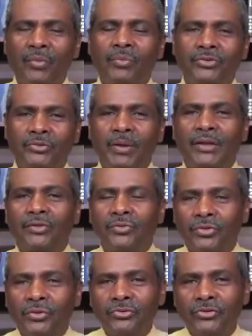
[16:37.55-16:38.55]
was about to
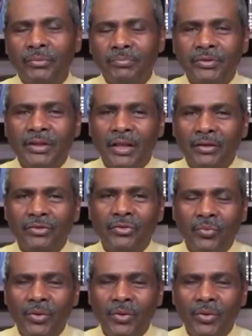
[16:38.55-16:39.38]
throw something out of the